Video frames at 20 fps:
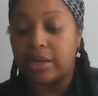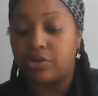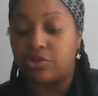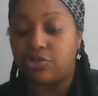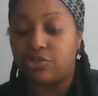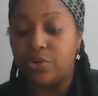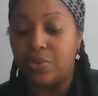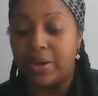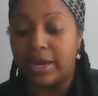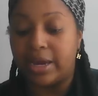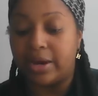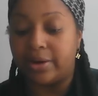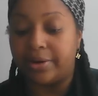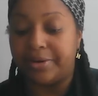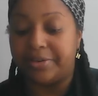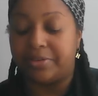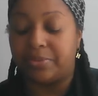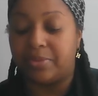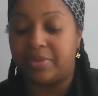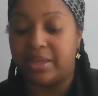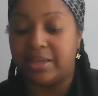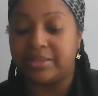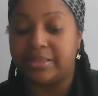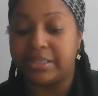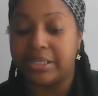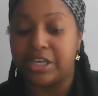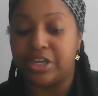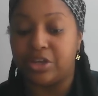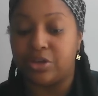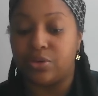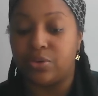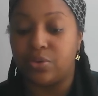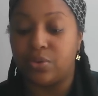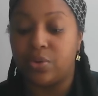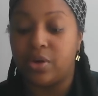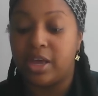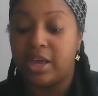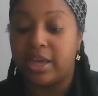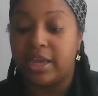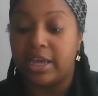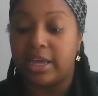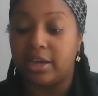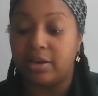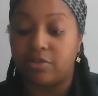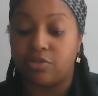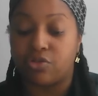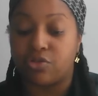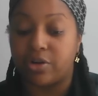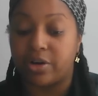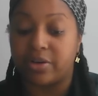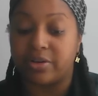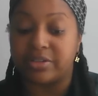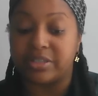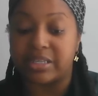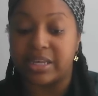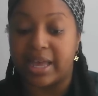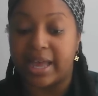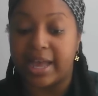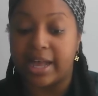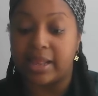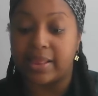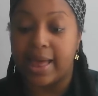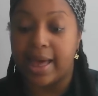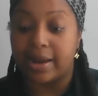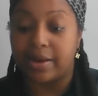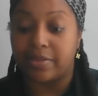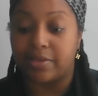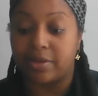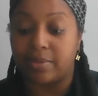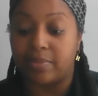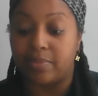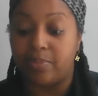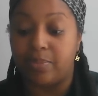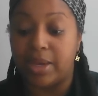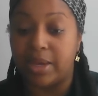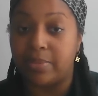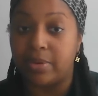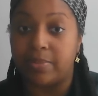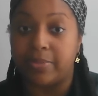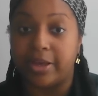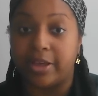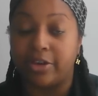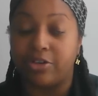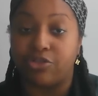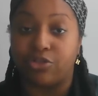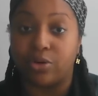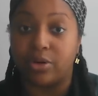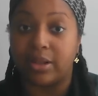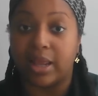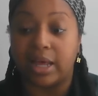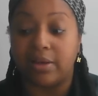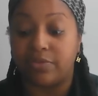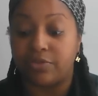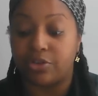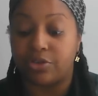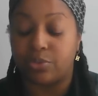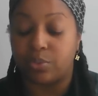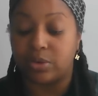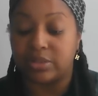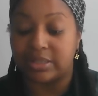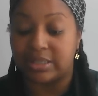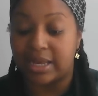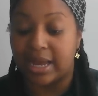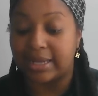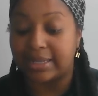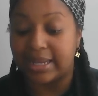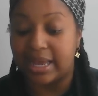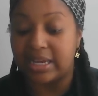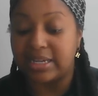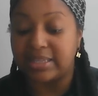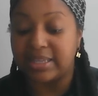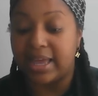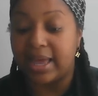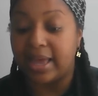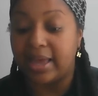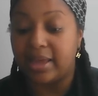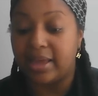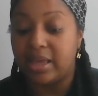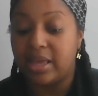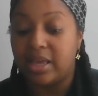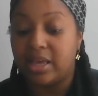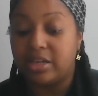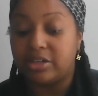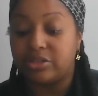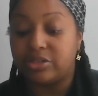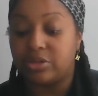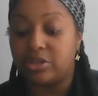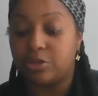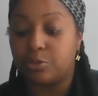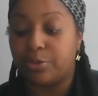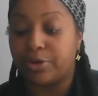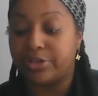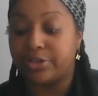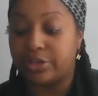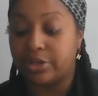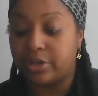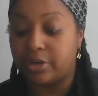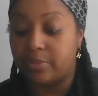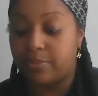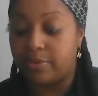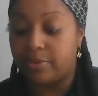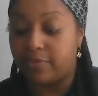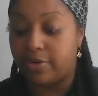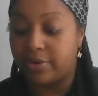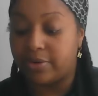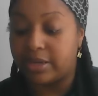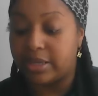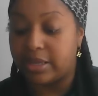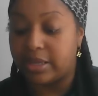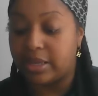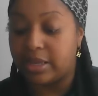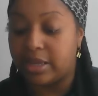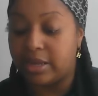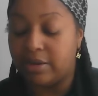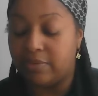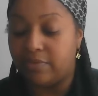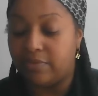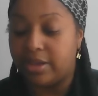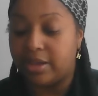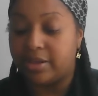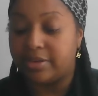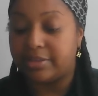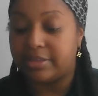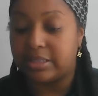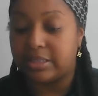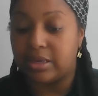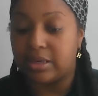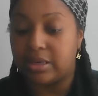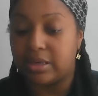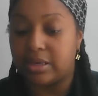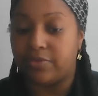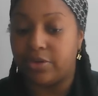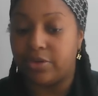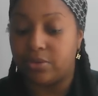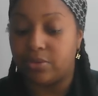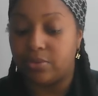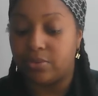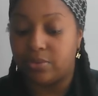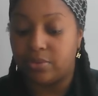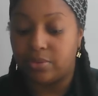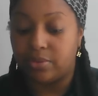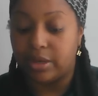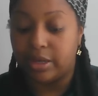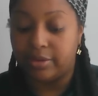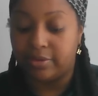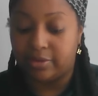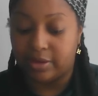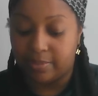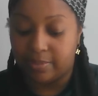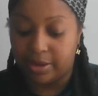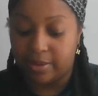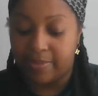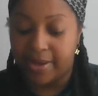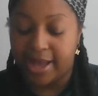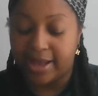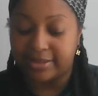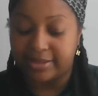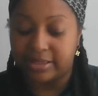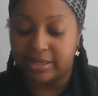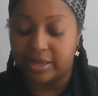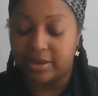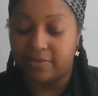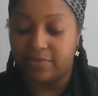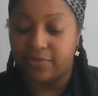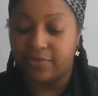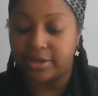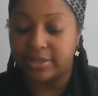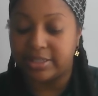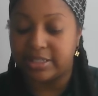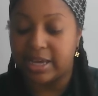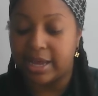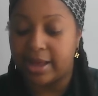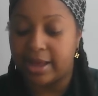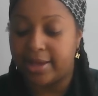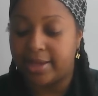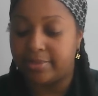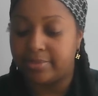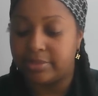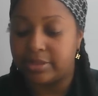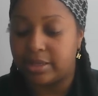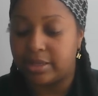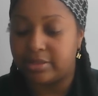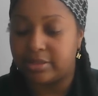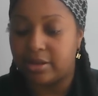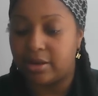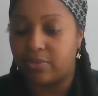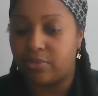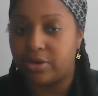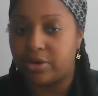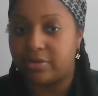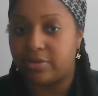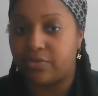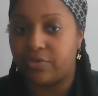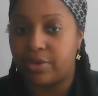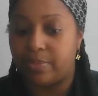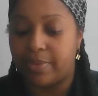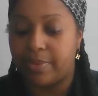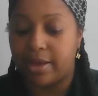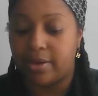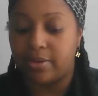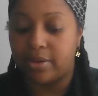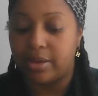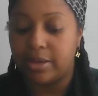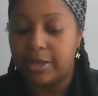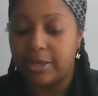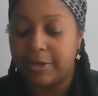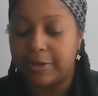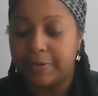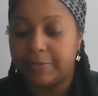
about you, Aries, when they see you, it triggers the hell out of them. Maybe because your life just was not like that. So this person could have been very envious of you in some capacity. Fun times. I saw one of the clip outs